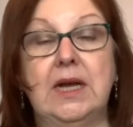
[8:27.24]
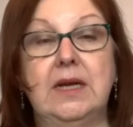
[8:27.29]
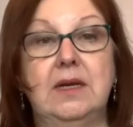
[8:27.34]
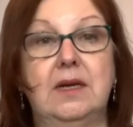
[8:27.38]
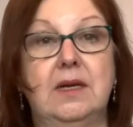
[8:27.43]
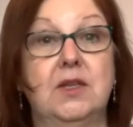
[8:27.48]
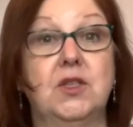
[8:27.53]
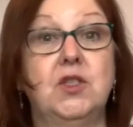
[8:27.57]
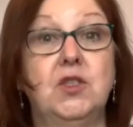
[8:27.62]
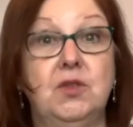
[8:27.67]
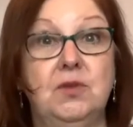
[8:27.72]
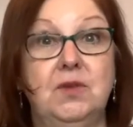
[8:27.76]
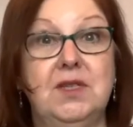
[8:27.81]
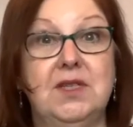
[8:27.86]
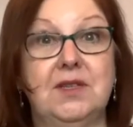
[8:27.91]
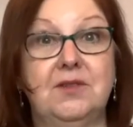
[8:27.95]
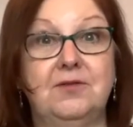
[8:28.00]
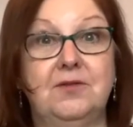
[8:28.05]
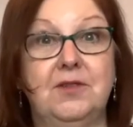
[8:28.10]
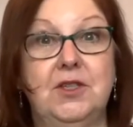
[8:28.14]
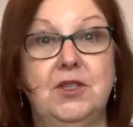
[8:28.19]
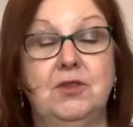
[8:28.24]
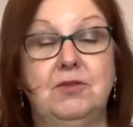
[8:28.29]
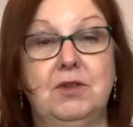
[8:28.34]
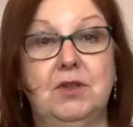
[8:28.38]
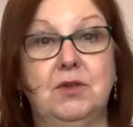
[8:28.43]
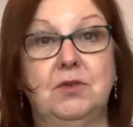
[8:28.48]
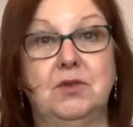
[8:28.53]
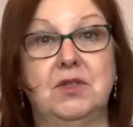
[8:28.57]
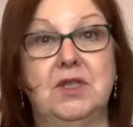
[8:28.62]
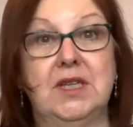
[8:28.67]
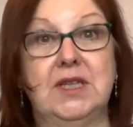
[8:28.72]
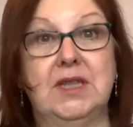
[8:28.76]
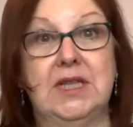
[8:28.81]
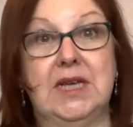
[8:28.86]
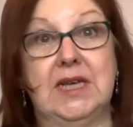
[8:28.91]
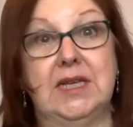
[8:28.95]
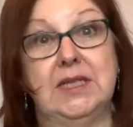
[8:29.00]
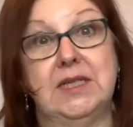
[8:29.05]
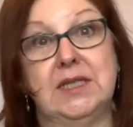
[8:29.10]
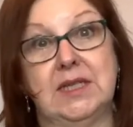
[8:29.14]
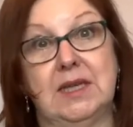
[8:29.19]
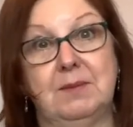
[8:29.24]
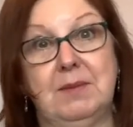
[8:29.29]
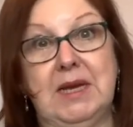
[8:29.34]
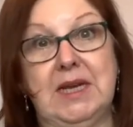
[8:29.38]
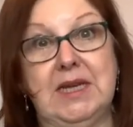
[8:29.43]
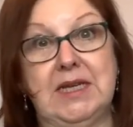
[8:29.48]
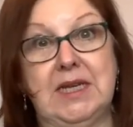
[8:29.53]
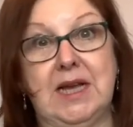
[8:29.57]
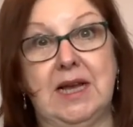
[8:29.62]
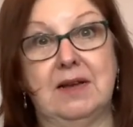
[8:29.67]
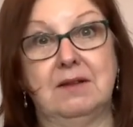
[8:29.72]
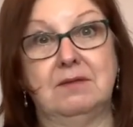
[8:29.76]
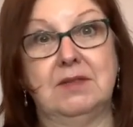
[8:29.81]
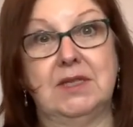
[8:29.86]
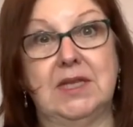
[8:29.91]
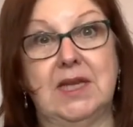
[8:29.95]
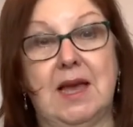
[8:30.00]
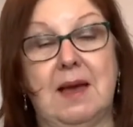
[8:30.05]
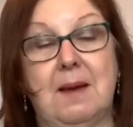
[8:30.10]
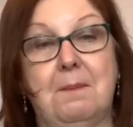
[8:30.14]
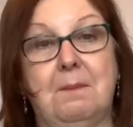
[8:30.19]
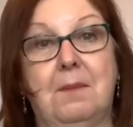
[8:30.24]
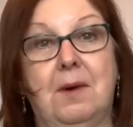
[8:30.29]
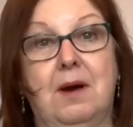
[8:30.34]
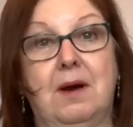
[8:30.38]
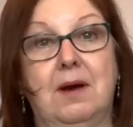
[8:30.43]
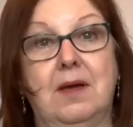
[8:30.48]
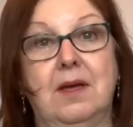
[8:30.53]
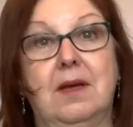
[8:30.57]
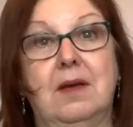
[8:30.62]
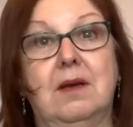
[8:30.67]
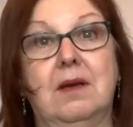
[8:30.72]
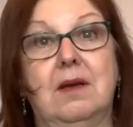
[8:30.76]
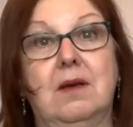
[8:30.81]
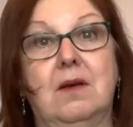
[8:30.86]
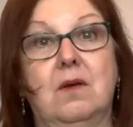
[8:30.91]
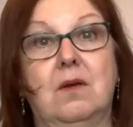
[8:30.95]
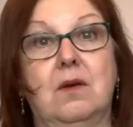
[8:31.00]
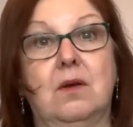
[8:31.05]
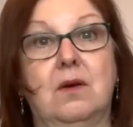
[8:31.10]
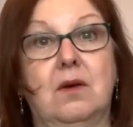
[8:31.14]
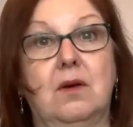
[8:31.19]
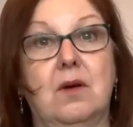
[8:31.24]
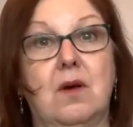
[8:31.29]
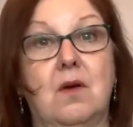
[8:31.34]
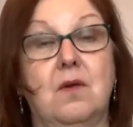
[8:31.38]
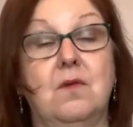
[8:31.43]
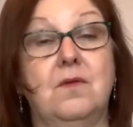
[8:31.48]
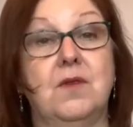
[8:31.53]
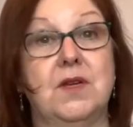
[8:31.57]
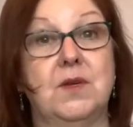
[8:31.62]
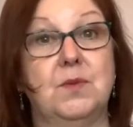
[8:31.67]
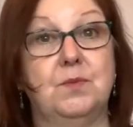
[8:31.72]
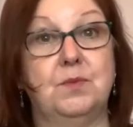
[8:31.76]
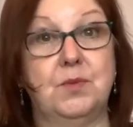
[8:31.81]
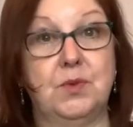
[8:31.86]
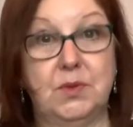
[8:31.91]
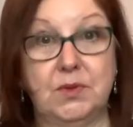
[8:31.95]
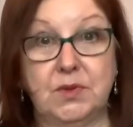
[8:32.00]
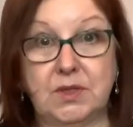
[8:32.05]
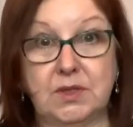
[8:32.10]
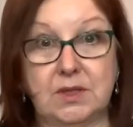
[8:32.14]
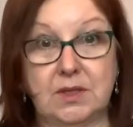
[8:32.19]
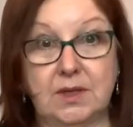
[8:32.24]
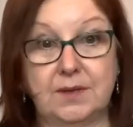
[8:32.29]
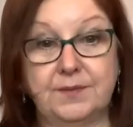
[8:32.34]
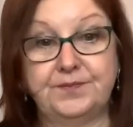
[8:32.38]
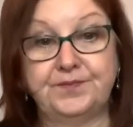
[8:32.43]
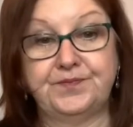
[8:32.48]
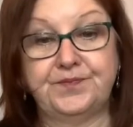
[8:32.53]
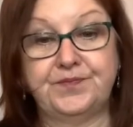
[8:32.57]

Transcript: as soon as I finish recording this, I'm heading out to get my COVID booster.